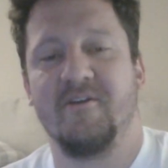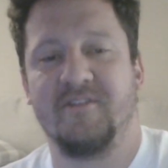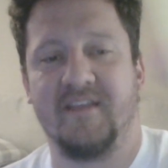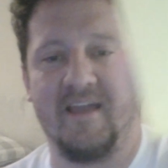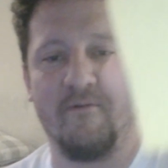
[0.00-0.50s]

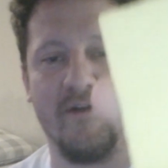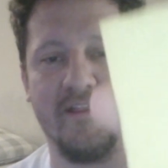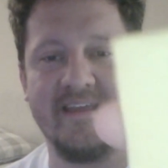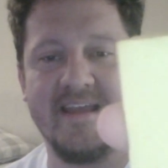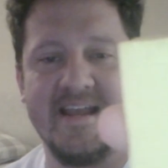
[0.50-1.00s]
to get one
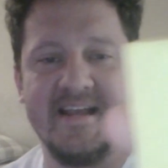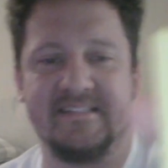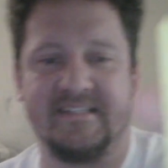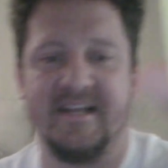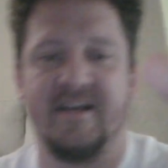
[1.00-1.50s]
of
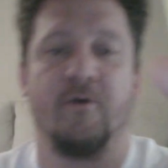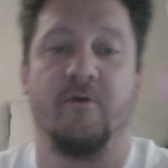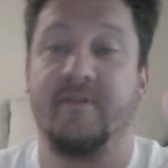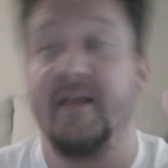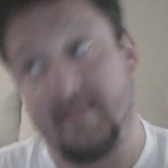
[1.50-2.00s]
these, or
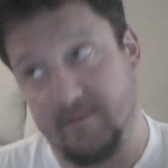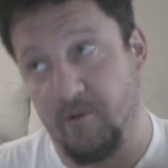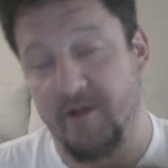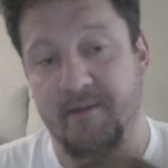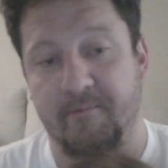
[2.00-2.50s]
get the
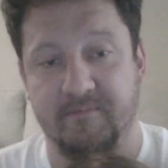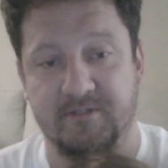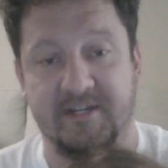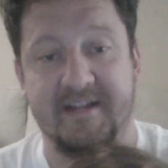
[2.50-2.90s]
one that she